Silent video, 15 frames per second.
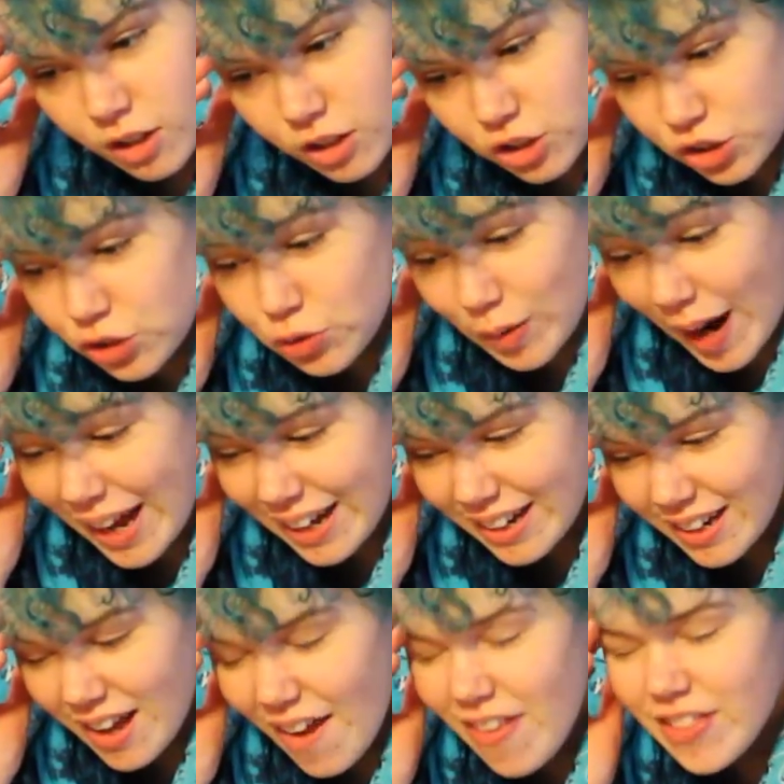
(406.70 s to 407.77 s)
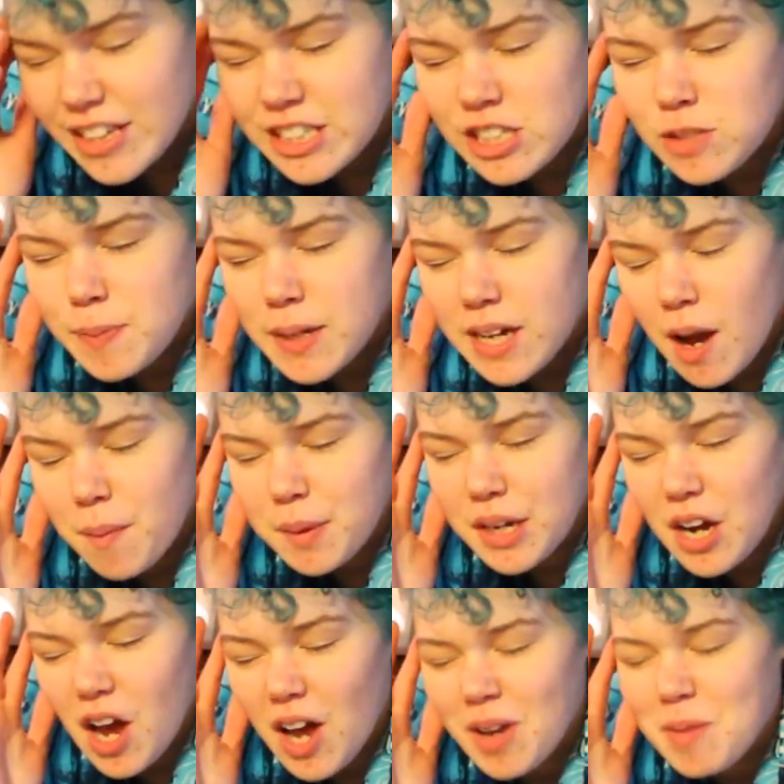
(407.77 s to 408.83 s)
She's right. This is
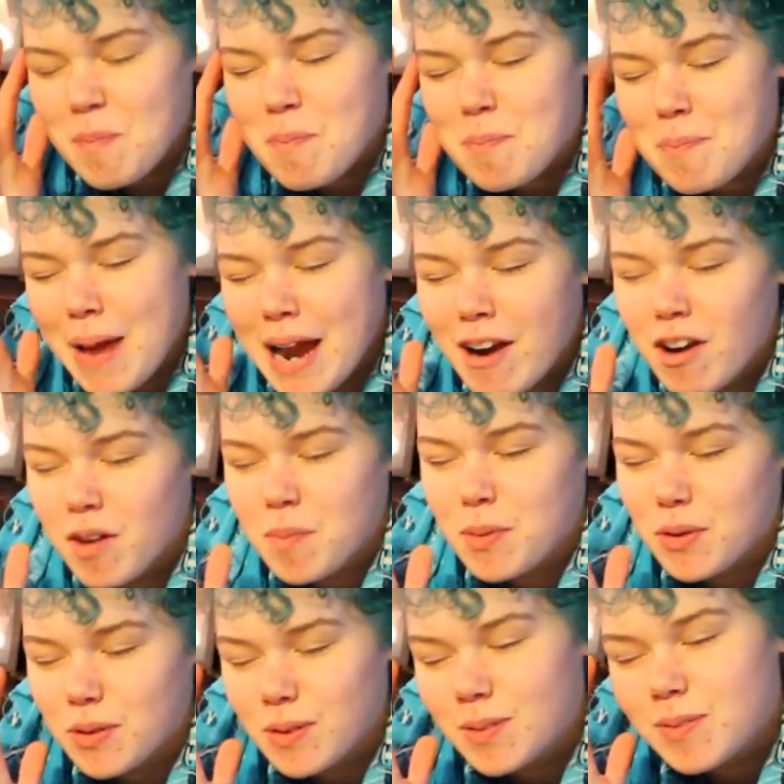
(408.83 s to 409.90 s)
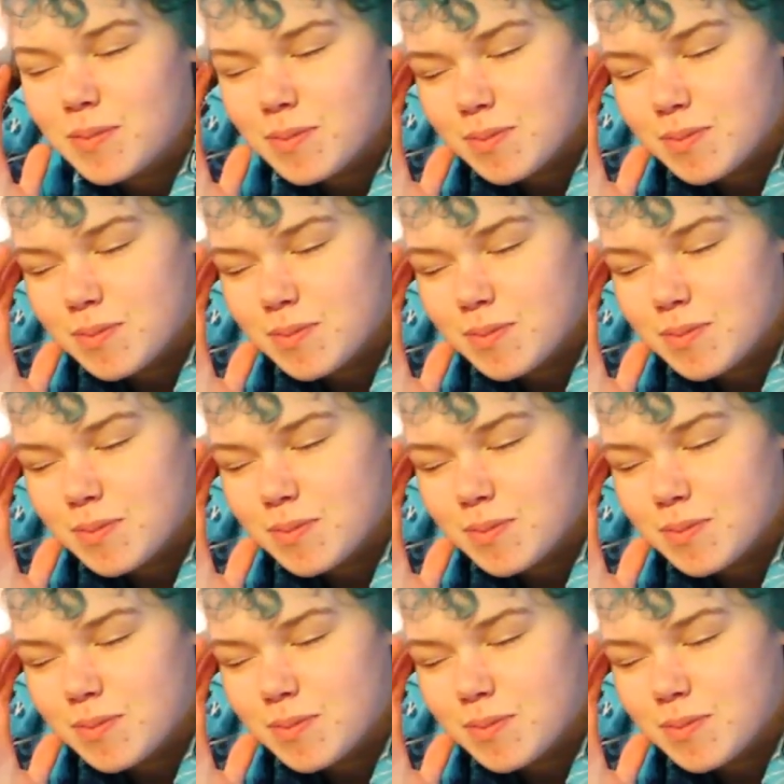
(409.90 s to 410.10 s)
becoming unbearable.